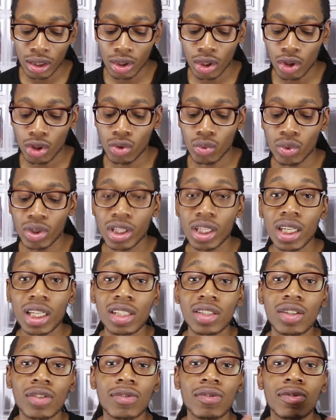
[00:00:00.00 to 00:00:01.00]
the three
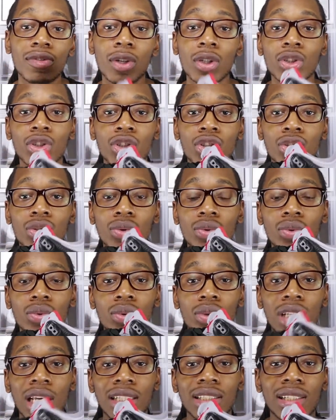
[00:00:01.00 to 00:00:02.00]
is the first
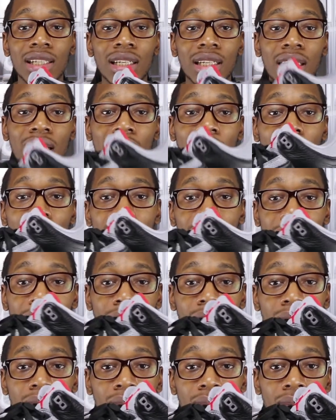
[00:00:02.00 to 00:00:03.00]
shoe that Tinker
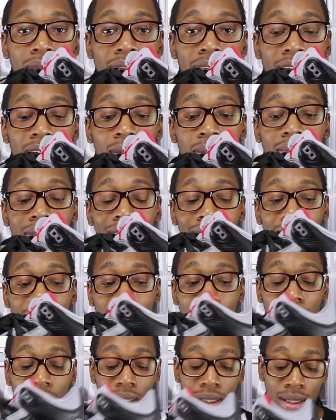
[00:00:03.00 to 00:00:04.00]
Hatfield helped
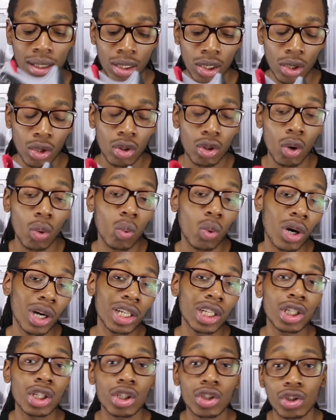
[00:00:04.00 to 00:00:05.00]
design. The
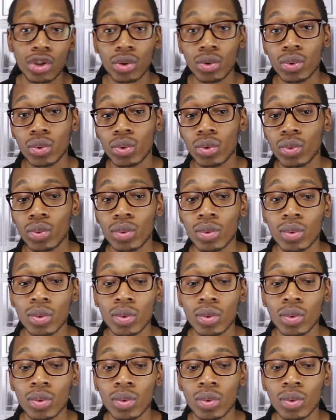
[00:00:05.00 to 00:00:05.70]
one and the two